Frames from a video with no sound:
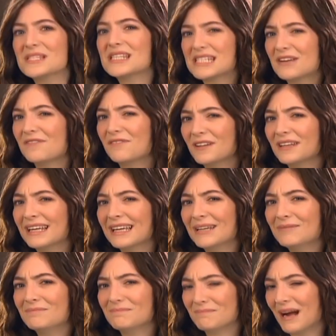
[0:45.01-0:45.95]

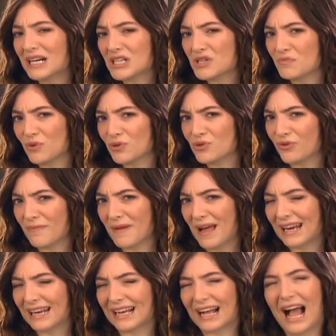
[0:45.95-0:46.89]
definitely much more
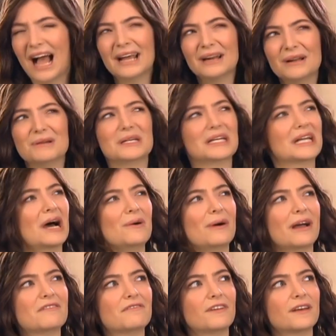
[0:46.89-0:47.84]
dramatic. I don't know,
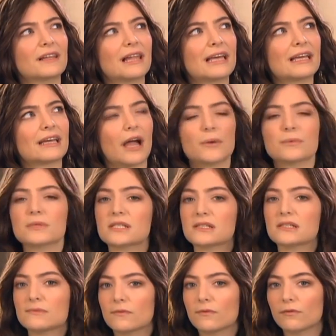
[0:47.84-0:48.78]
I feel like I
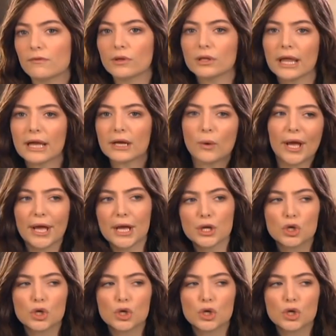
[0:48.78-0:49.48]
was like quite